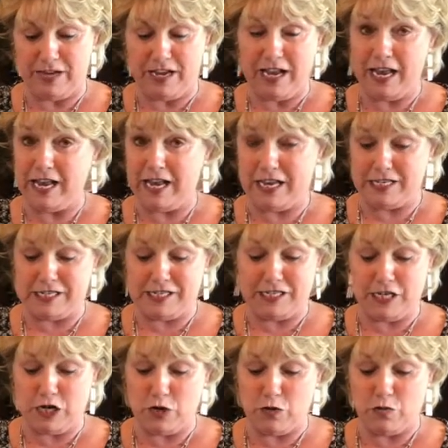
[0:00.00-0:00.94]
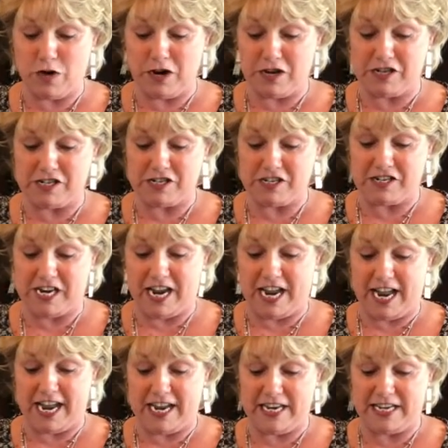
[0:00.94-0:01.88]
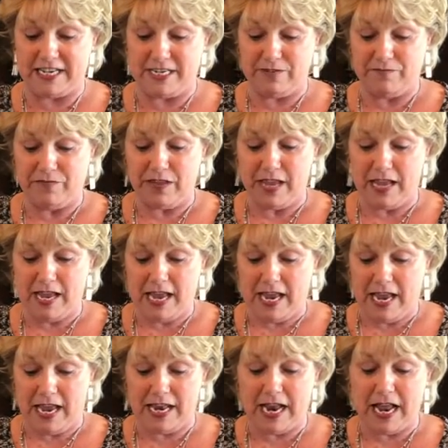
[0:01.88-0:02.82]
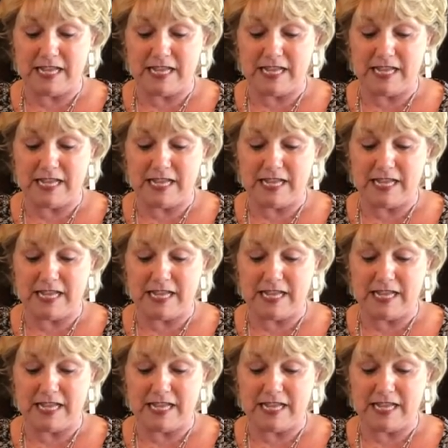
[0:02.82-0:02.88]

and it still works great. And I